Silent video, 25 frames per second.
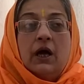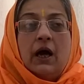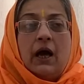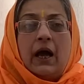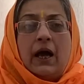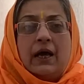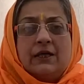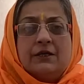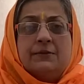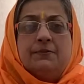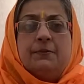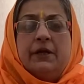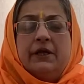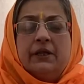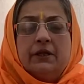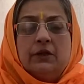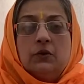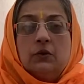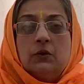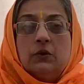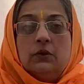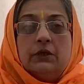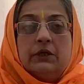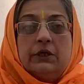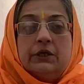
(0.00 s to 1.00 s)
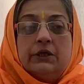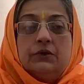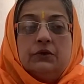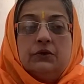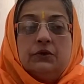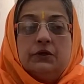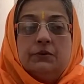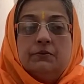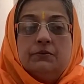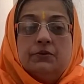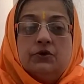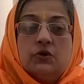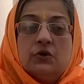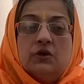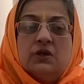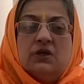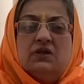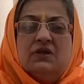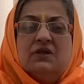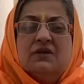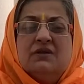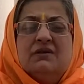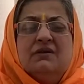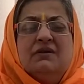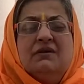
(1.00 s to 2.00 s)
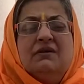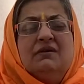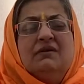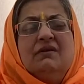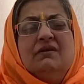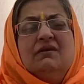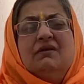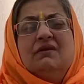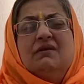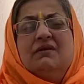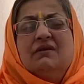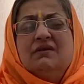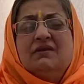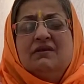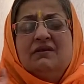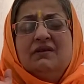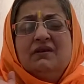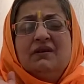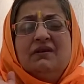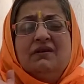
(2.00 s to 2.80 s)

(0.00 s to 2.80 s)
I explained the whole thing to him. So he says, oh,